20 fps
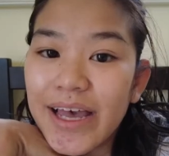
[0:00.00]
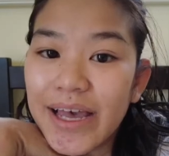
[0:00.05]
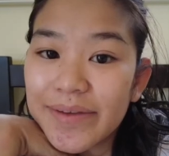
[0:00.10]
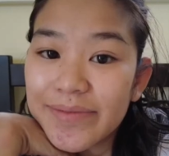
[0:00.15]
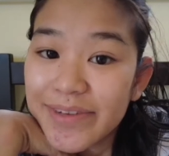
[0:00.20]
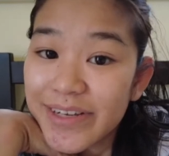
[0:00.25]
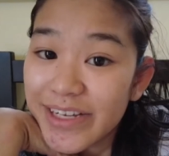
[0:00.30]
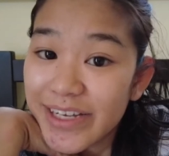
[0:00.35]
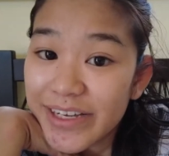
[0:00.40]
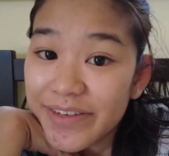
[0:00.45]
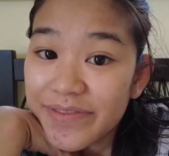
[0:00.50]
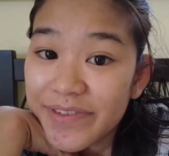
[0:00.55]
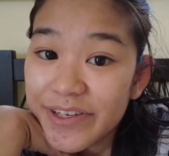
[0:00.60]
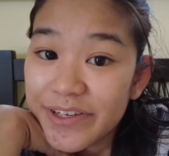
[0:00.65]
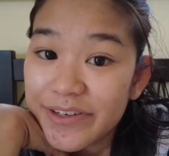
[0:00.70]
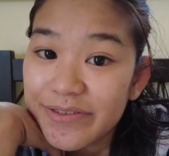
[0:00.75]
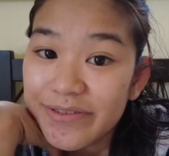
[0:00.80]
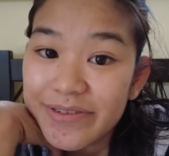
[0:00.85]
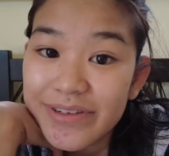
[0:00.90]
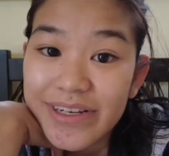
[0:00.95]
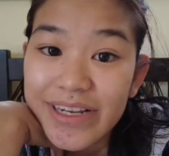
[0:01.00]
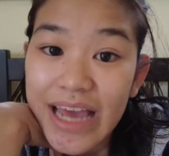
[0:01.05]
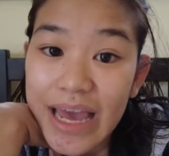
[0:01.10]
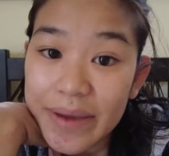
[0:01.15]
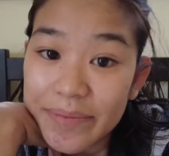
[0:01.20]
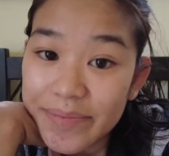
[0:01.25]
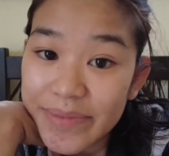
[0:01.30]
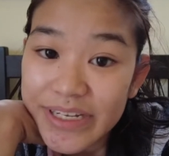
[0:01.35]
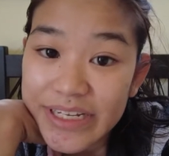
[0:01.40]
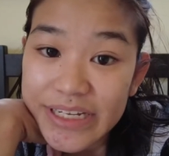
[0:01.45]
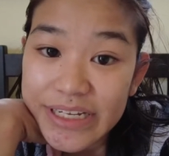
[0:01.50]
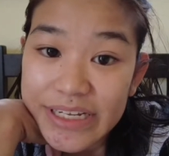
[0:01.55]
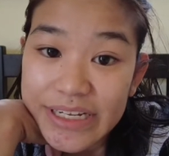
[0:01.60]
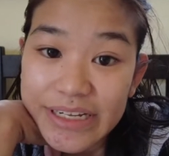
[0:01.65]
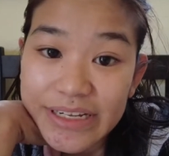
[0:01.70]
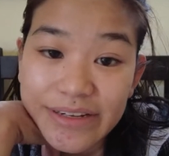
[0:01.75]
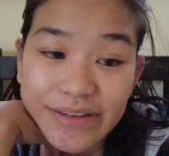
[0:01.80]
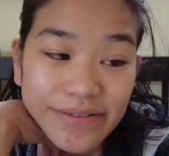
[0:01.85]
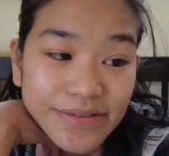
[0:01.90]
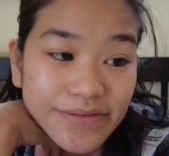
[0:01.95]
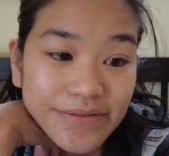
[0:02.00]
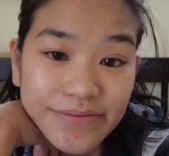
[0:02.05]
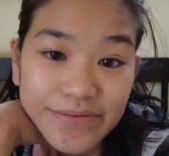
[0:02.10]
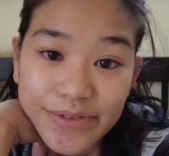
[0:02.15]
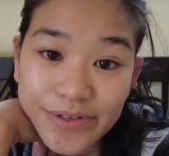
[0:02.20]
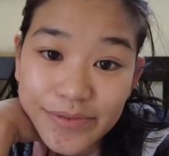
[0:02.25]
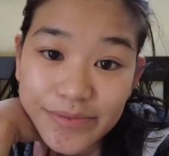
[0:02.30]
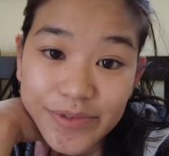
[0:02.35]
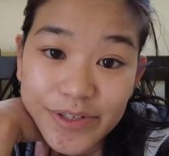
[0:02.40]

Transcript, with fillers: I'm going to give you an empty room